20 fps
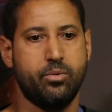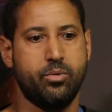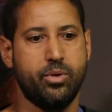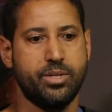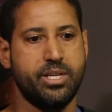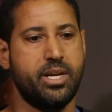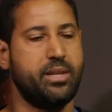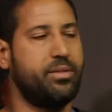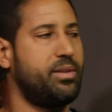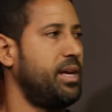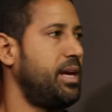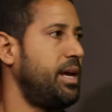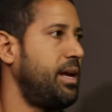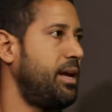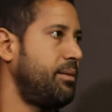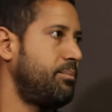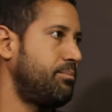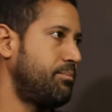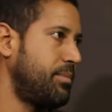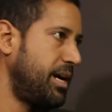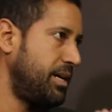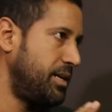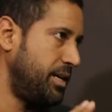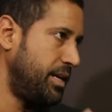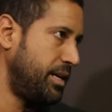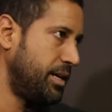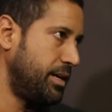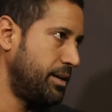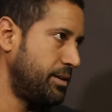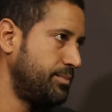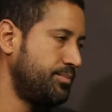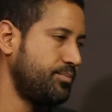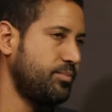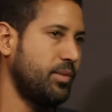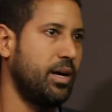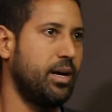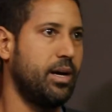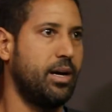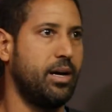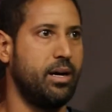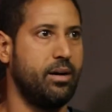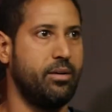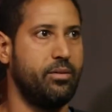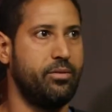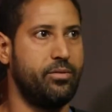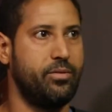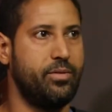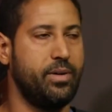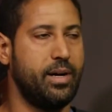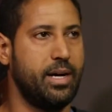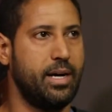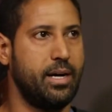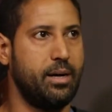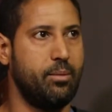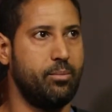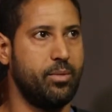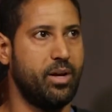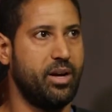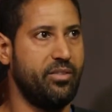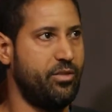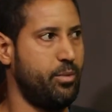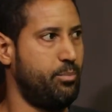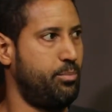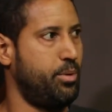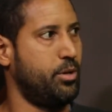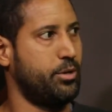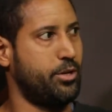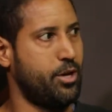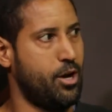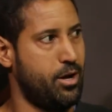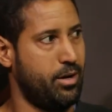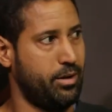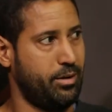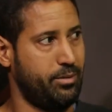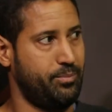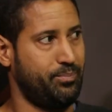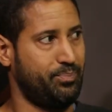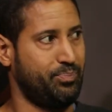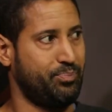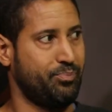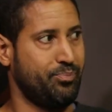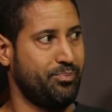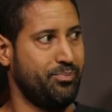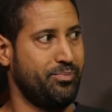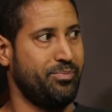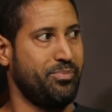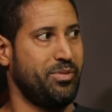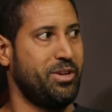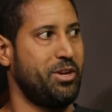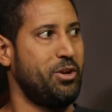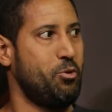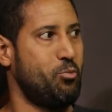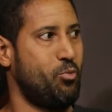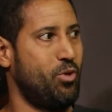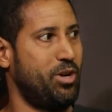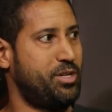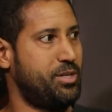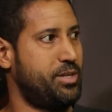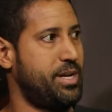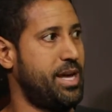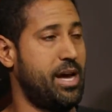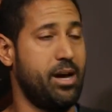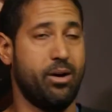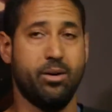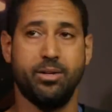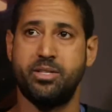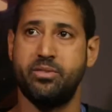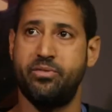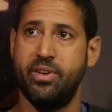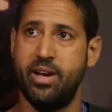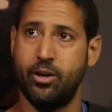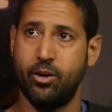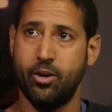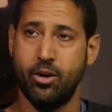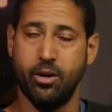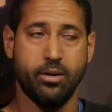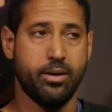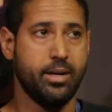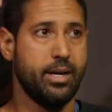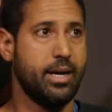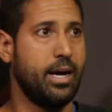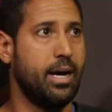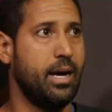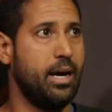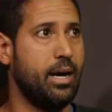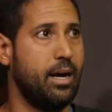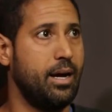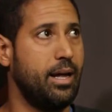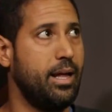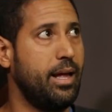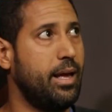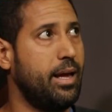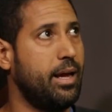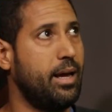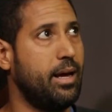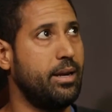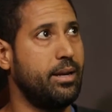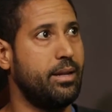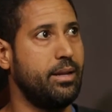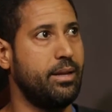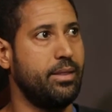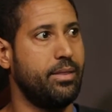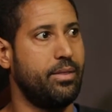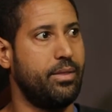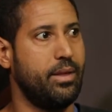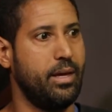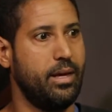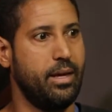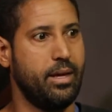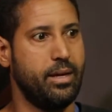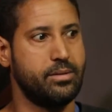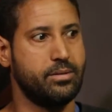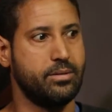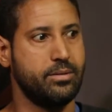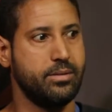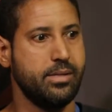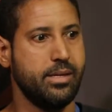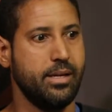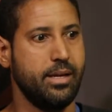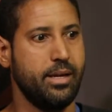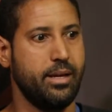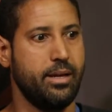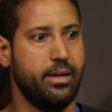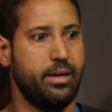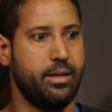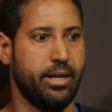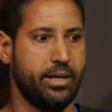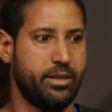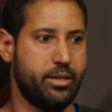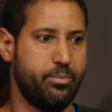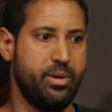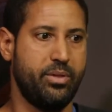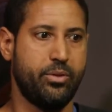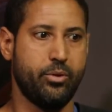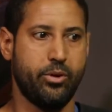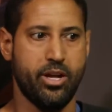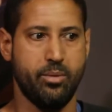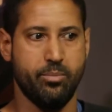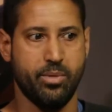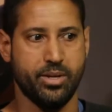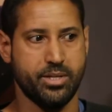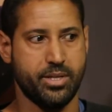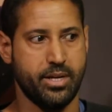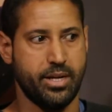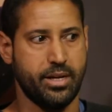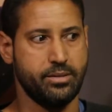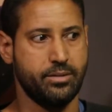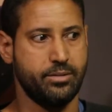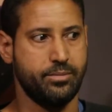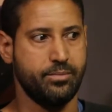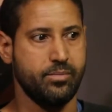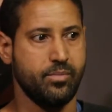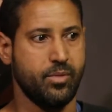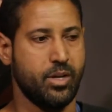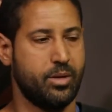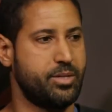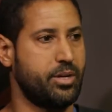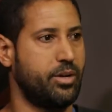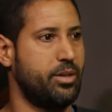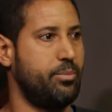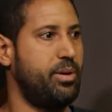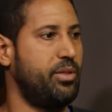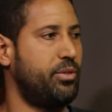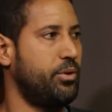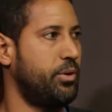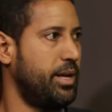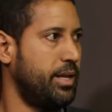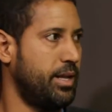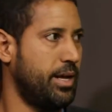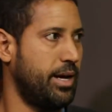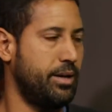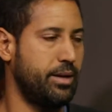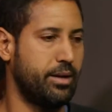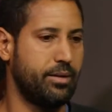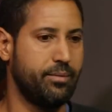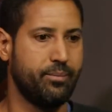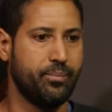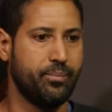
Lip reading: Chris had the idea of the Bulldog, which now is the Vanguard, and he liked the P-38 Mustang. The P-38 Lightning.